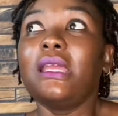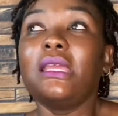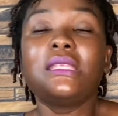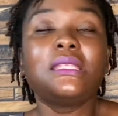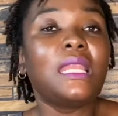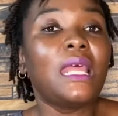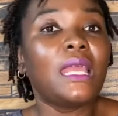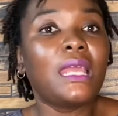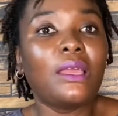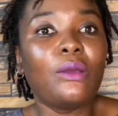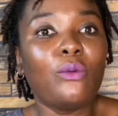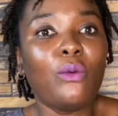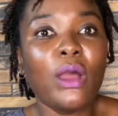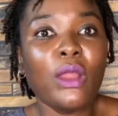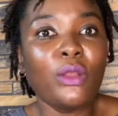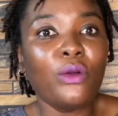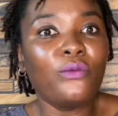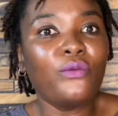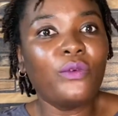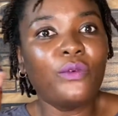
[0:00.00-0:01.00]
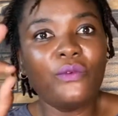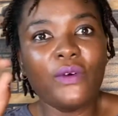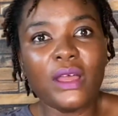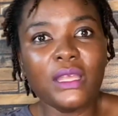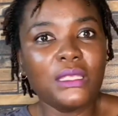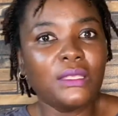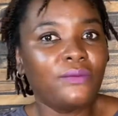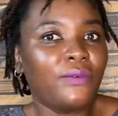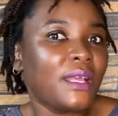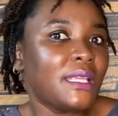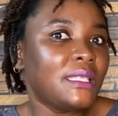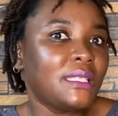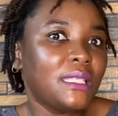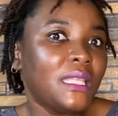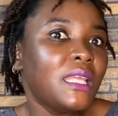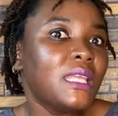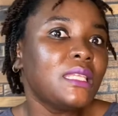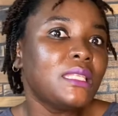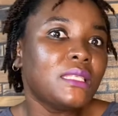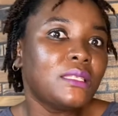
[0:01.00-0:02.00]
like one of the first
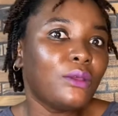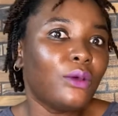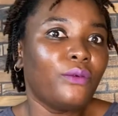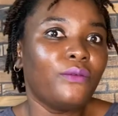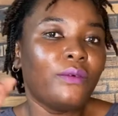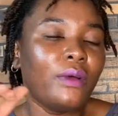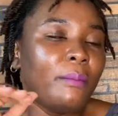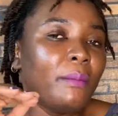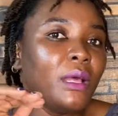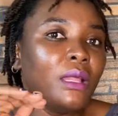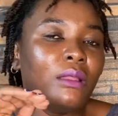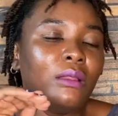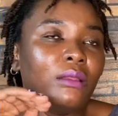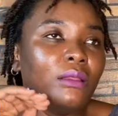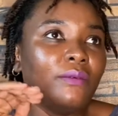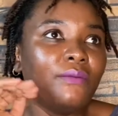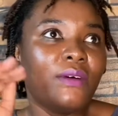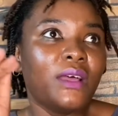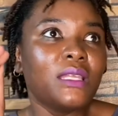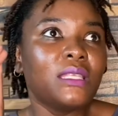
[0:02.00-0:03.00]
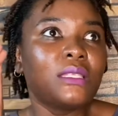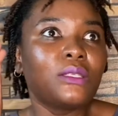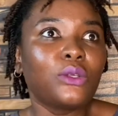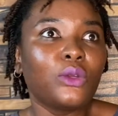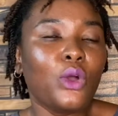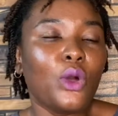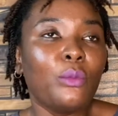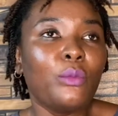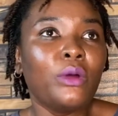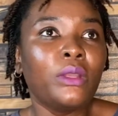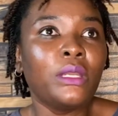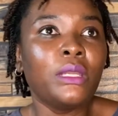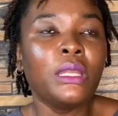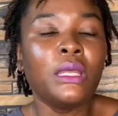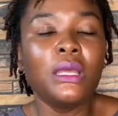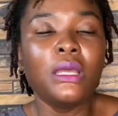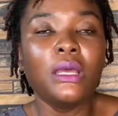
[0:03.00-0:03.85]
things of the first common